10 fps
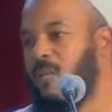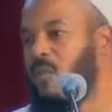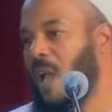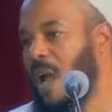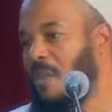any of
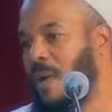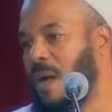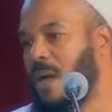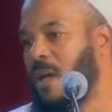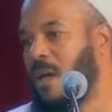the
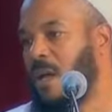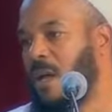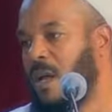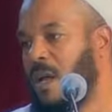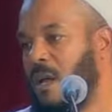Sahaba,
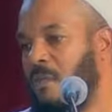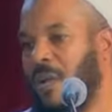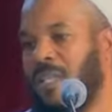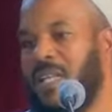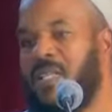
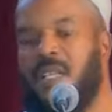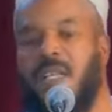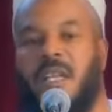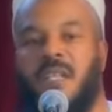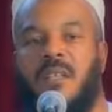but that
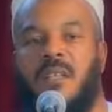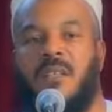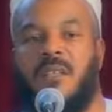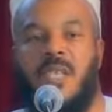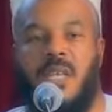he did
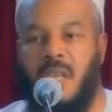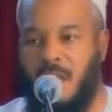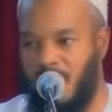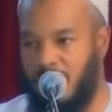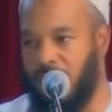
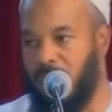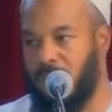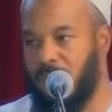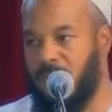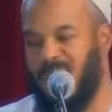see.
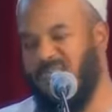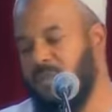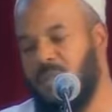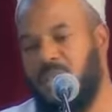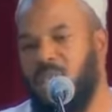
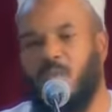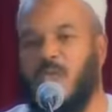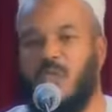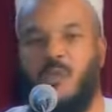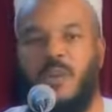The
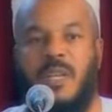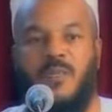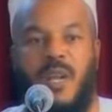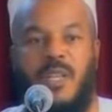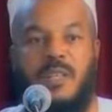difference of
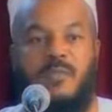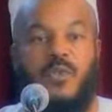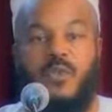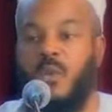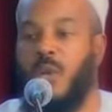opinion
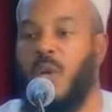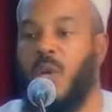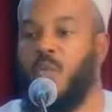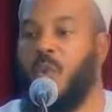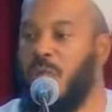relative to
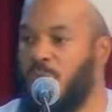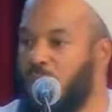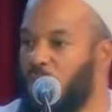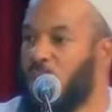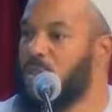whether
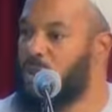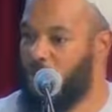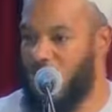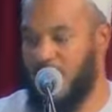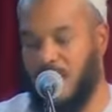he was
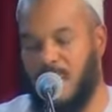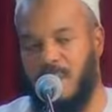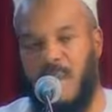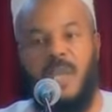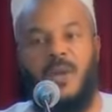or he
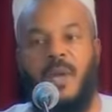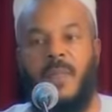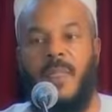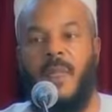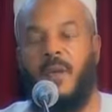wasn't.
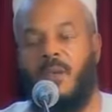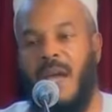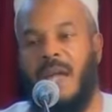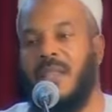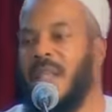Anyway,
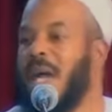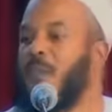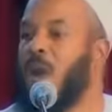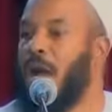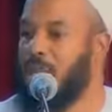we had then
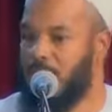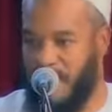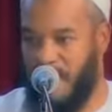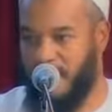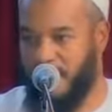Abu
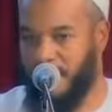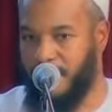Hanifa,